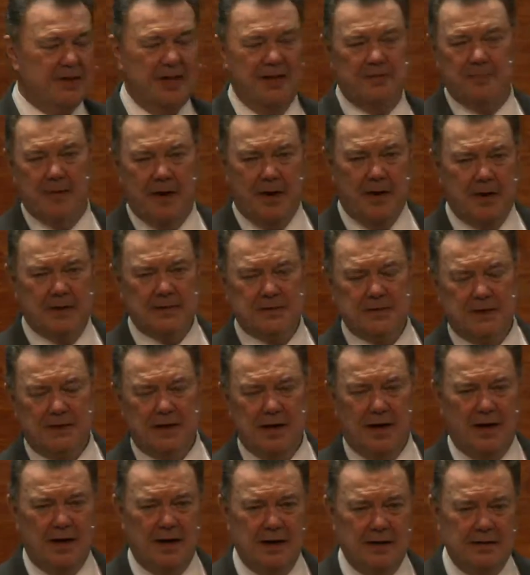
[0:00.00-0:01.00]
given my heart to
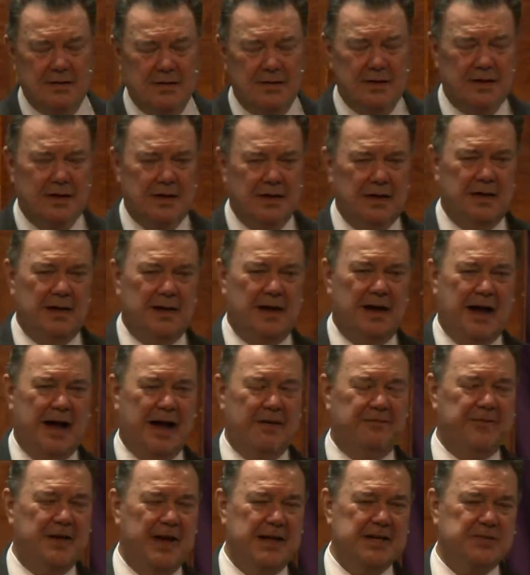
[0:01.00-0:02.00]
God.
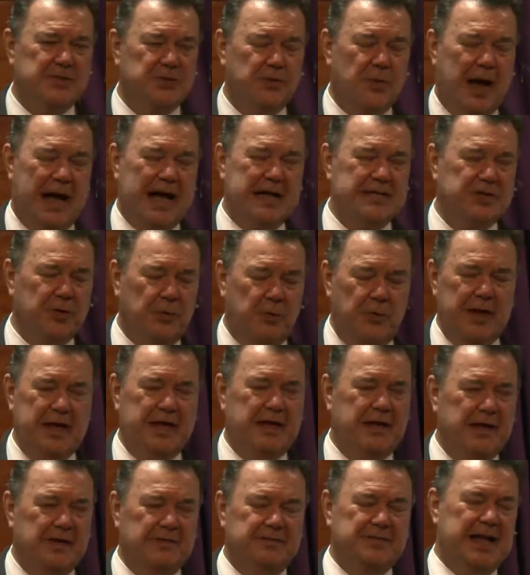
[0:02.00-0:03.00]
I fast twice a
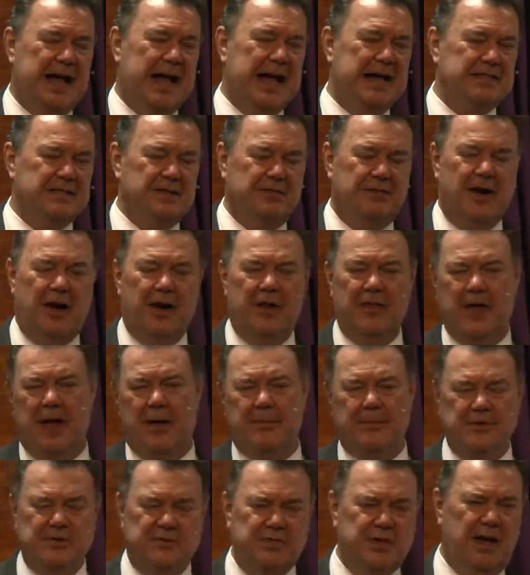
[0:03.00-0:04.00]
week, give tithes of all I
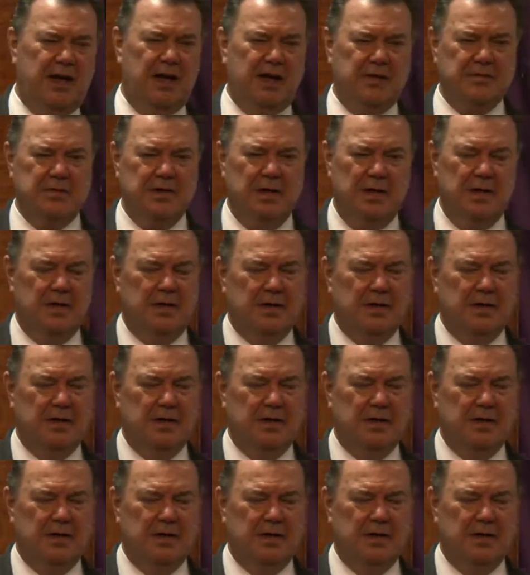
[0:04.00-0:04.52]
possess.